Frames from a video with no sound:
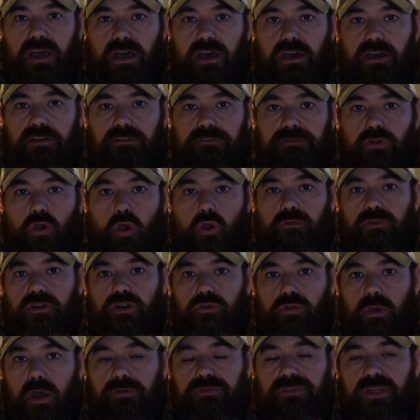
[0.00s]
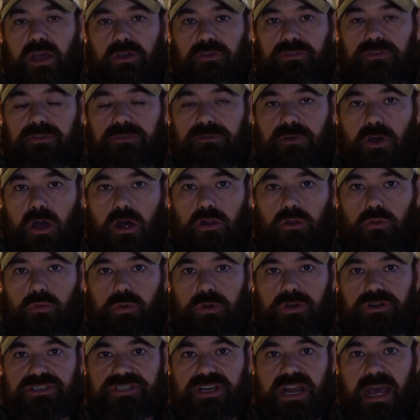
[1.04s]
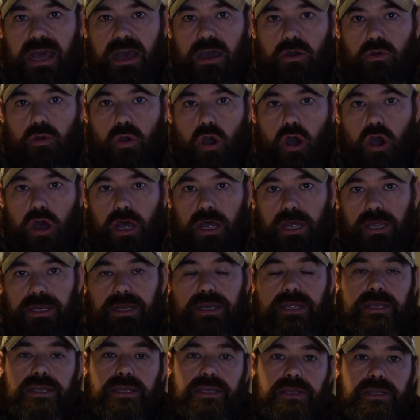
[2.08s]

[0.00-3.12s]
of over 12,000 followers now on